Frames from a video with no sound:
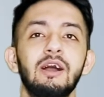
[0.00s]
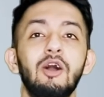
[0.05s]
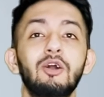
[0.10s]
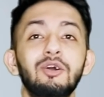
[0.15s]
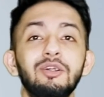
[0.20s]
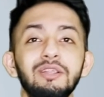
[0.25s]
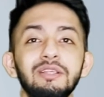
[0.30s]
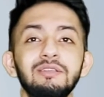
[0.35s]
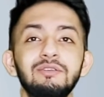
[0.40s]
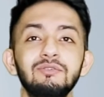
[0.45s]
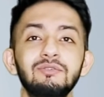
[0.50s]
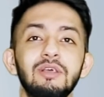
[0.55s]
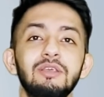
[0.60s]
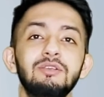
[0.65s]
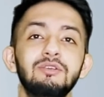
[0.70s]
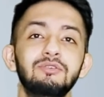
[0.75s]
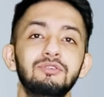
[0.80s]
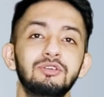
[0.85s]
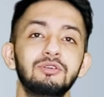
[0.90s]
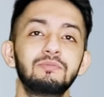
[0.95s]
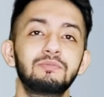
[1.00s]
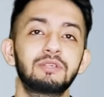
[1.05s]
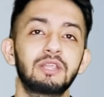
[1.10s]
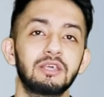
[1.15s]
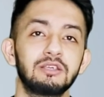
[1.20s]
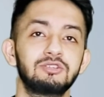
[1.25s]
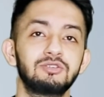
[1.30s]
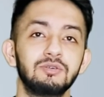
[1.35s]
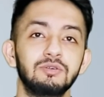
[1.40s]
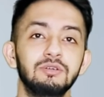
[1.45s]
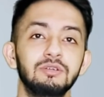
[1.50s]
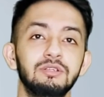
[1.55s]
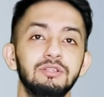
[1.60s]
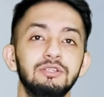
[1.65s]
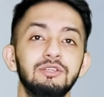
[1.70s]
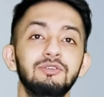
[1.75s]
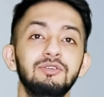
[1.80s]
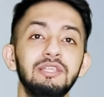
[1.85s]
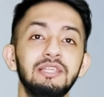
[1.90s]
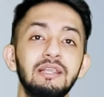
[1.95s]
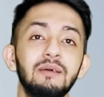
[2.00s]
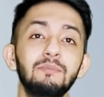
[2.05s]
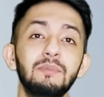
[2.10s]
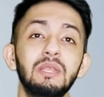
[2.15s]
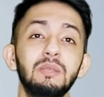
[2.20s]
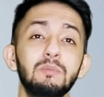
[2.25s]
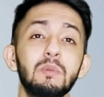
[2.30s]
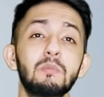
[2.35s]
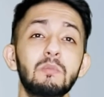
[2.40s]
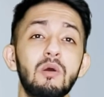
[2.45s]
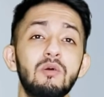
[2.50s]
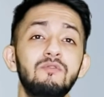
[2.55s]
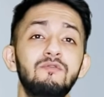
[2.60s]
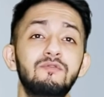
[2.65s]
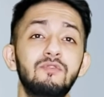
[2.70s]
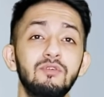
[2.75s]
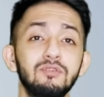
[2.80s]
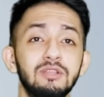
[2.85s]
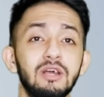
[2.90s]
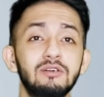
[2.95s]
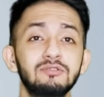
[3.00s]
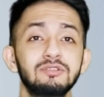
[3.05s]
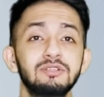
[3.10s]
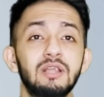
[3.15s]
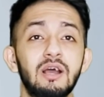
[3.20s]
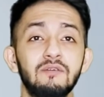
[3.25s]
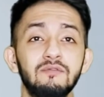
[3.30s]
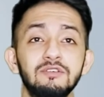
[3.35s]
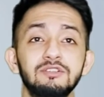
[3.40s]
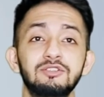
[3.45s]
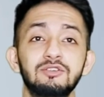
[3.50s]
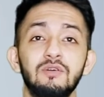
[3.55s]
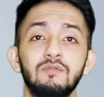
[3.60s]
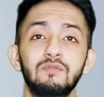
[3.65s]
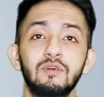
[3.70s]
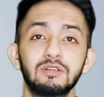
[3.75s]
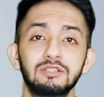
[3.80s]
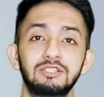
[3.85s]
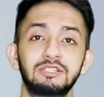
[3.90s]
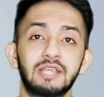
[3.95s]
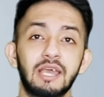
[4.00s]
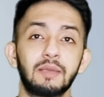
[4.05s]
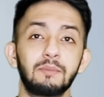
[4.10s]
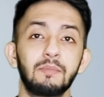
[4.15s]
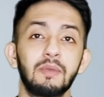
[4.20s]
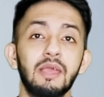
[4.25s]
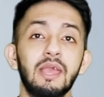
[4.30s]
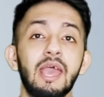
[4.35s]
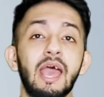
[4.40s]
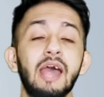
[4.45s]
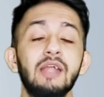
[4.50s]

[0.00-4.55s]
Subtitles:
According to the YouTube threshold, you need a minimum of 4,000 hours of watch time